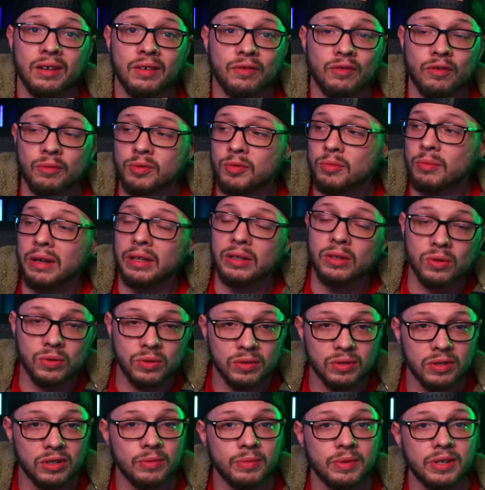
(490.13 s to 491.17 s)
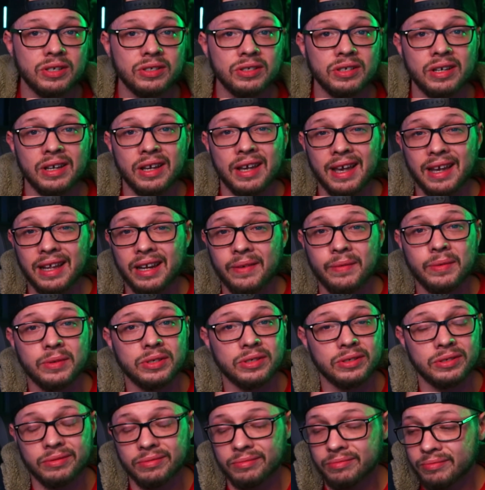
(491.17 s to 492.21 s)
from some of my local growmies, and even
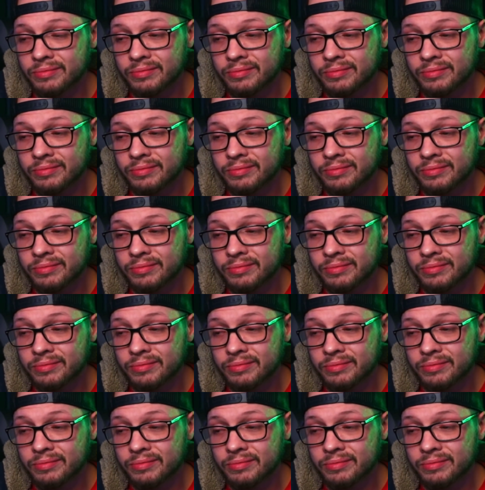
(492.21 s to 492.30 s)
just